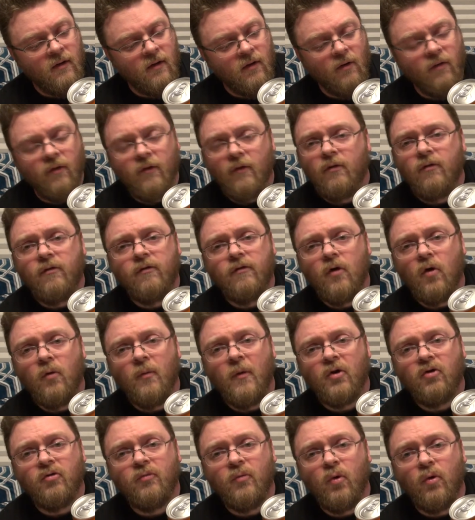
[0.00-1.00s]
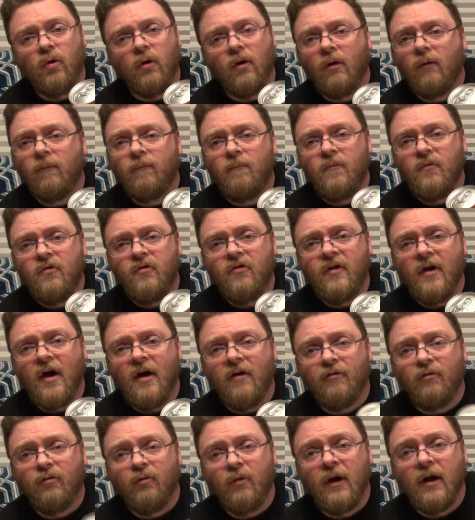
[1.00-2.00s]
Well, there's so much more
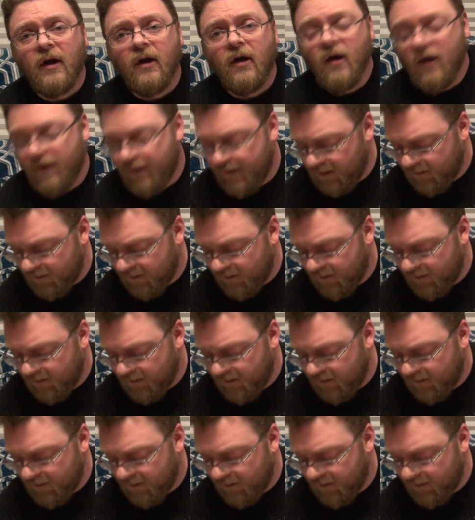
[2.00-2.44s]
stuff written on